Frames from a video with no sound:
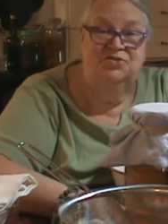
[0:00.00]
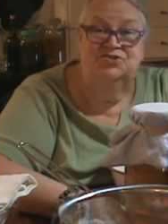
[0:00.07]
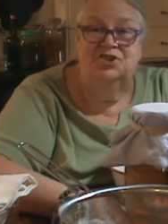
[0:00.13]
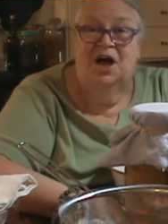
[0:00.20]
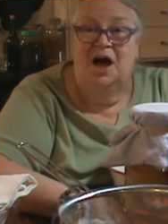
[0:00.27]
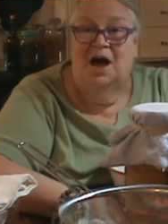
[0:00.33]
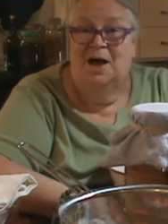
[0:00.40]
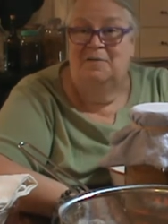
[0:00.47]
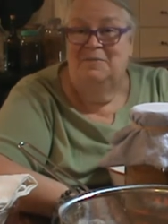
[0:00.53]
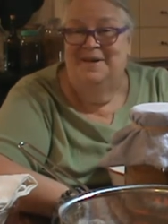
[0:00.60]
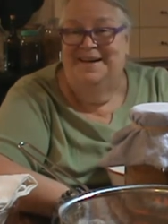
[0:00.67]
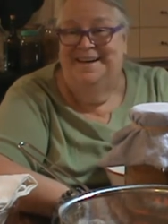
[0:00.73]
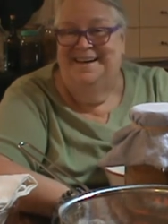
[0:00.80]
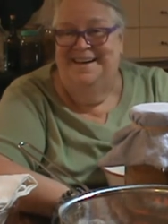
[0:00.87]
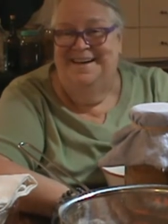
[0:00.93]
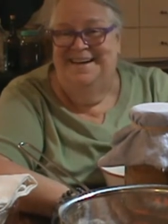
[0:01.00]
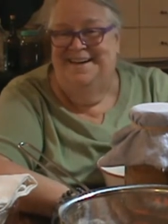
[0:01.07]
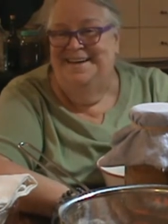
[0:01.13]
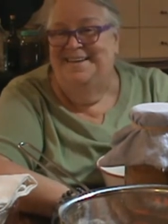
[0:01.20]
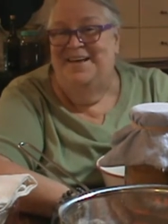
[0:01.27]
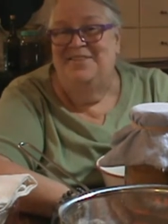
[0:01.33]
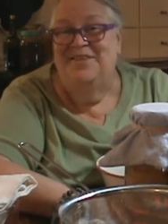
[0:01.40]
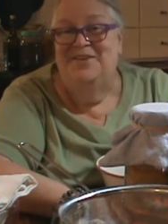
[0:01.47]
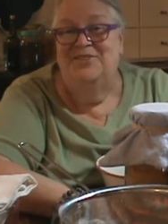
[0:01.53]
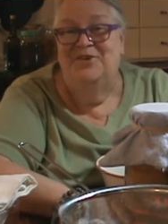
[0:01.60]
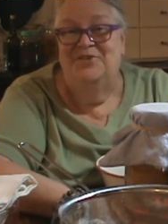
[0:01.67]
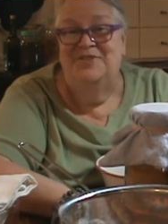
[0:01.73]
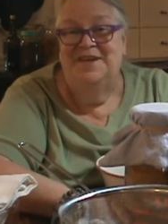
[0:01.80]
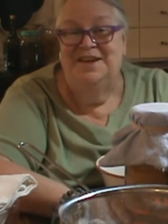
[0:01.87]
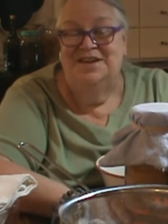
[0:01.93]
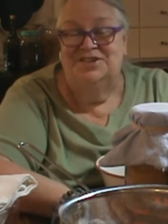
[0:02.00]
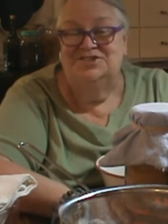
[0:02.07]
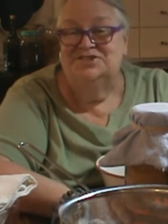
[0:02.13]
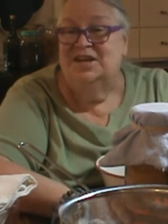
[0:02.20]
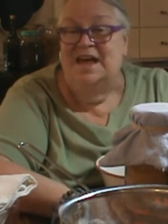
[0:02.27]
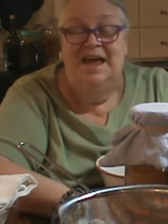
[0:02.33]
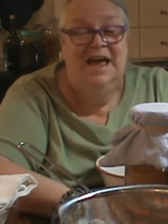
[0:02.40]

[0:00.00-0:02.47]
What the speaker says: job and I think they're finished,